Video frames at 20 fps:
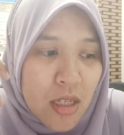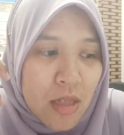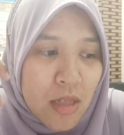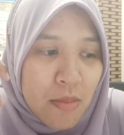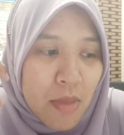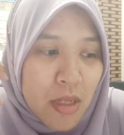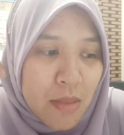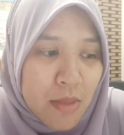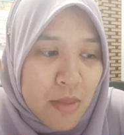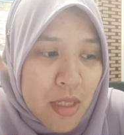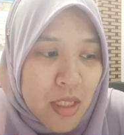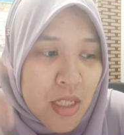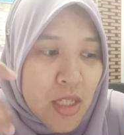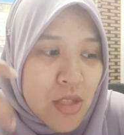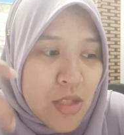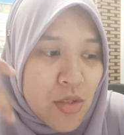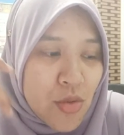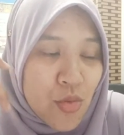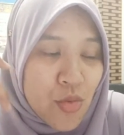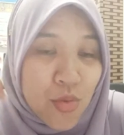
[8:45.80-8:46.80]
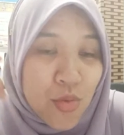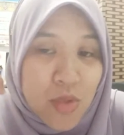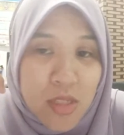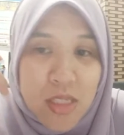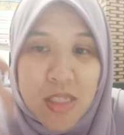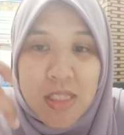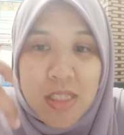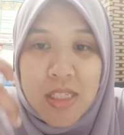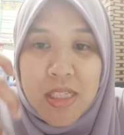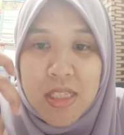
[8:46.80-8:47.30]
madam akan
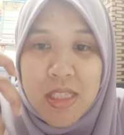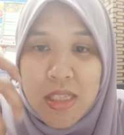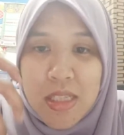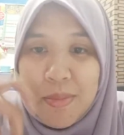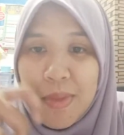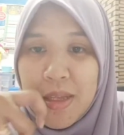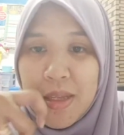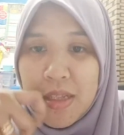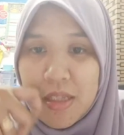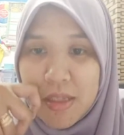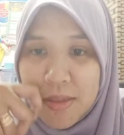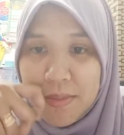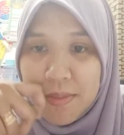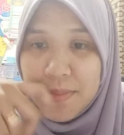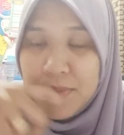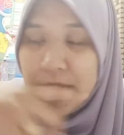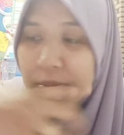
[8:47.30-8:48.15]
guna sistem madam.